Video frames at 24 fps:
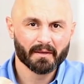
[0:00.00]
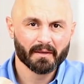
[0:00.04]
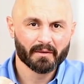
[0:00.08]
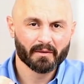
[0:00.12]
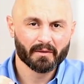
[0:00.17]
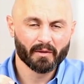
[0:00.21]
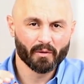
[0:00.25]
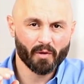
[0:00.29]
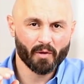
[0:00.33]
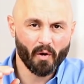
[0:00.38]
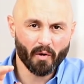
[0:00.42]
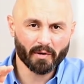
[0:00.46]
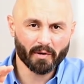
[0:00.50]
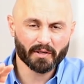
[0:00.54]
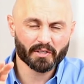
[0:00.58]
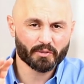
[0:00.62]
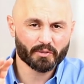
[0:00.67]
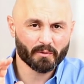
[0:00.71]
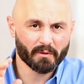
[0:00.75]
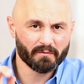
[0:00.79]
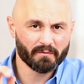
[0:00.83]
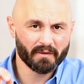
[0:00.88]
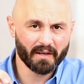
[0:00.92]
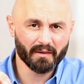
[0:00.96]
the Lord
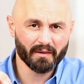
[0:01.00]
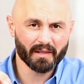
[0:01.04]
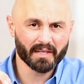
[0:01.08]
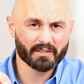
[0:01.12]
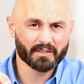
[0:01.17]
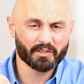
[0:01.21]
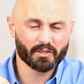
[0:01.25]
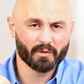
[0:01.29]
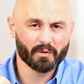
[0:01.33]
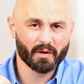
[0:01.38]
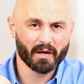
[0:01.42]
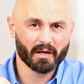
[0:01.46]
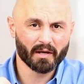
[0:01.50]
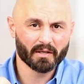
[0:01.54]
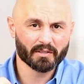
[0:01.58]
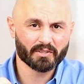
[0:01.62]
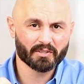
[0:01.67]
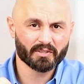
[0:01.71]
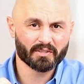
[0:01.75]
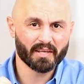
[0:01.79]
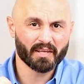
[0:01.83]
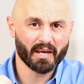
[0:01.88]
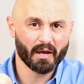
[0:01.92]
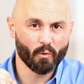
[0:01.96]
is revealing to
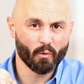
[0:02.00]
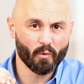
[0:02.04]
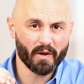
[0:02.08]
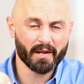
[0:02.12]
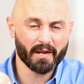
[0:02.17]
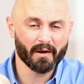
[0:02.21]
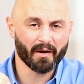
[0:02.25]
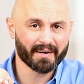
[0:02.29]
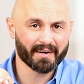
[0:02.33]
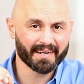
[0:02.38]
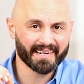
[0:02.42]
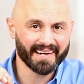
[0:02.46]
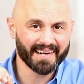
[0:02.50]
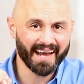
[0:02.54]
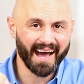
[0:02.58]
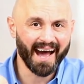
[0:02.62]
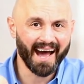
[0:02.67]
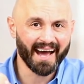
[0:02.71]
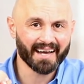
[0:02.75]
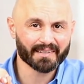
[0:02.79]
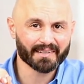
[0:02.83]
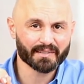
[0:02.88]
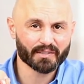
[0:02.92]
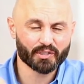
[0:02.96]
us that we are
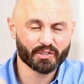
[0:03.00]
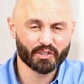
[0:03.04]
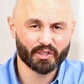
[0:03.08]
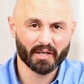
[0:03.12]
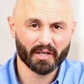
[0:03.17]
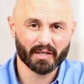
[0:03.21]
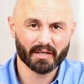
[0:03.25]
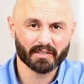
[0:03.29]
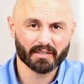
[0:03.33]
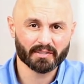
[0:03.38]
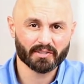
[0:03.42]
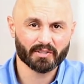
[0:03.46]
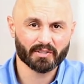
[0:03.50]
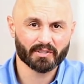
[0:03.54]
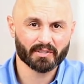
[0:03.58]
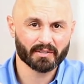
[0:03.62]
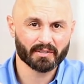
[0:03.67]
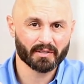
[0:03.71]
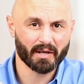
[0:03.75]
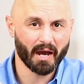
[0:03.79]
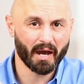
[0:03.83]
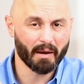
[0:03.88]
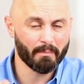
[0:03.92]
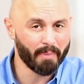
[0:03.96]
not just
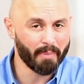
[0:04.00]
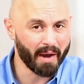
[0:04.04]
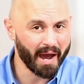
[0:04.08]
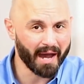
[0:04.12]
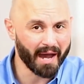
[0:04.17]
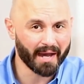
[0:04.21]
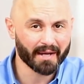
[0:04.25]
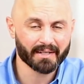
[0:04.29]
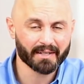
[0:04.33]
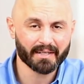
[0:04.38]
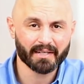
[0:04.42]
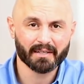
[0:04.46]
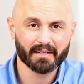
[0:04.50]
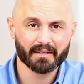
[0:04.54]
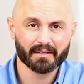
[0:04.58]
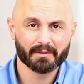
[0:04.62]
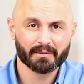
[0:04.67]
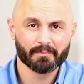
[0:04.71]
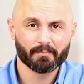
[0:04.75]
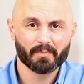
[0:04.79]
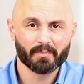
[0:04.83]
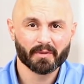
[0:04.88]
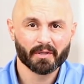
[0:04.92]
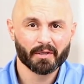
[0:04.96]
a body.
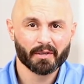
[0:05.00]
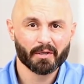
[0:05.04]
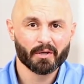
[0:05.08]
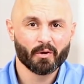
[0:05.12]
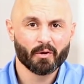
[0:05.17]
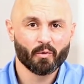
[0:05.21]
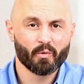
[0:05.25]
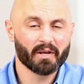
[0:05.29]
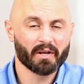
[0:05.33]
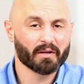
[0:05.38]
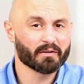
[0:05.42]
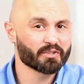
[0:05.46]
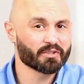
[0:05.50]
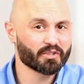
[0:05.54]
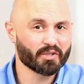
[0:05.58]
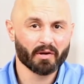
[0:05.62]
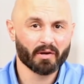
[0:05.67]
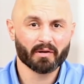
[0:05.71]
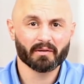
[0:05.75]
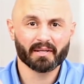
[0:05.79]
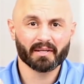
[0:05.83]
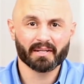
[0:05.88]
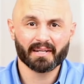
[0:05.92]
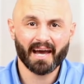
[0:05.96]
We are
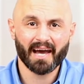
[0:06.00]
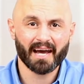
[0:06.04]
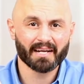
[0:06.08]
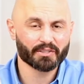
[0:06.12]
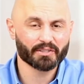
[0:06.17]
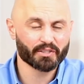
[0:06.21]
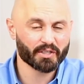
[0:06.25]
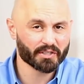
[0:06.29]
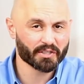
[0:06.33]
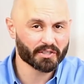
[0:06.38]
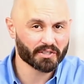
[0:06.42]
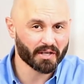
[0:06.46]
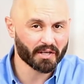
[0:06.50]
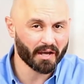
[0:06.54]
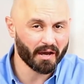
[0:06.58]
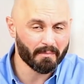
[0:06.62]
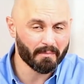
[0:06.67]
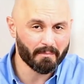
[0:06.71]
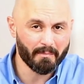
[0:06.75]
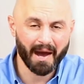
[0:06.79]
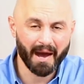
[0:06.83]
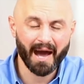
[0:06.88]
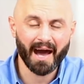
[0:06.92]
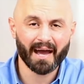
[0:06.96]
certainly not just a
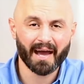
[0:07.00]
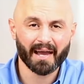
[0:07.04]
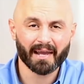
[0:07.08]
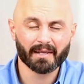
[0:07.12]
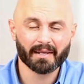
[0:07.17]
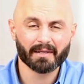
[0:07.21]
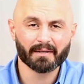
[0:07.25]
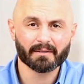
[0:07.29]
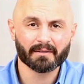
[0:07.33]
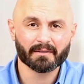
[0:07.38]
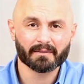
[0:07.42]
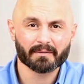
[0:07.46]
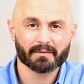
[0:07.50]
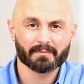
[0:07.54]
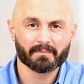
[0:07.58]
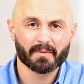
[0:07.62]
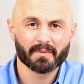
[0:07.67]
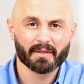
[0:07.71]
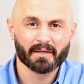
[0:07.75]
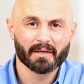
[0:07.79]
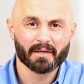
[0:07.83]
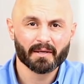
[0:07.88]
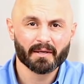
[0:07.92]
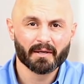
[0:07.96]
mind,
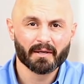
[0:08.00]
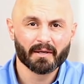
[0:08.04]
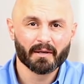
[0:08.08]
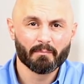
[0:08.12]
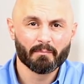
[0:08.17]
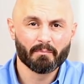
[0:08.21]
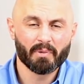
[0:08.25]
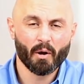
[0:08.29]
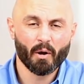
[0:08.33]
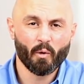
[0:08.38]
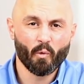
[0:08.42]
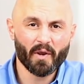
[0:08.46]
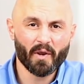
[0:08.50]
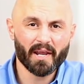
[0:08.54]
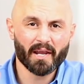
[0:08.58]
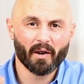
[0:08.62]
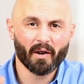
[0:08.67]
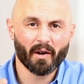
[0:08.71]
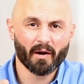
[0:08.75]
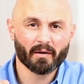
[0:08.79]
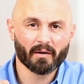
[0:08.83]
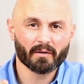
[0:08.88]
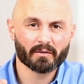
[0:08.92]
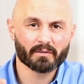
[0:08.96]
but we
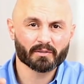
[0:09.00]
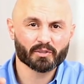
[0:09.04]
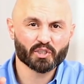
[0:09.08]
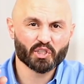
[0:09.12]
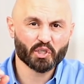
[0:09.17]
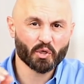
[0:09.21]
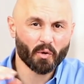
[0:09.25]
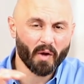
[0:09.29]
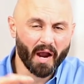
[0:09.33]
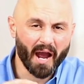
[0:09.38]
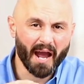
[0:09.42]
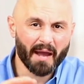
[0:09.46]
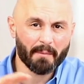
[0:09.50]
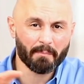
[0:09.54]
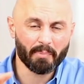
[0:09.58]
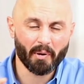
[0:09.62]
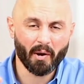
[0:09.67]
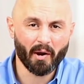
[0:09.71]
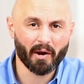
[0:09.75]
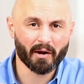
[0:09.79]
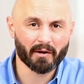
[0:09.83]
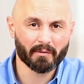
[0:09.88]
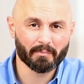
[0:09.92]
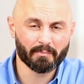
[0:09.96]
are
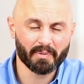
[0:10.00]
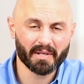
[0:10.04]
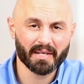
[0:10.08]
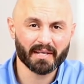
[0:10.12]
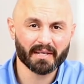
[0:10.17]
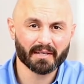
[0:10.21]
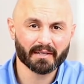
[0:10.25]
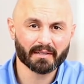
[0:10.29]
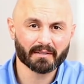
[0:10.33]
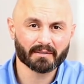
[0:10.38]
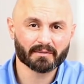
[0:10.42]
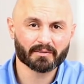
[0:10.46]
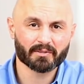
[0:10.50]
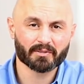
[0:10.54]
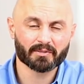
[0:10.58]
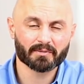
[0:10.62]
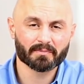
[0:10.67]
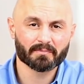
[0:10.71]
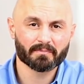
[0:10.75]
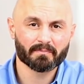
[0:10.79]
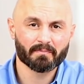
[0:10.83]
tripart beings.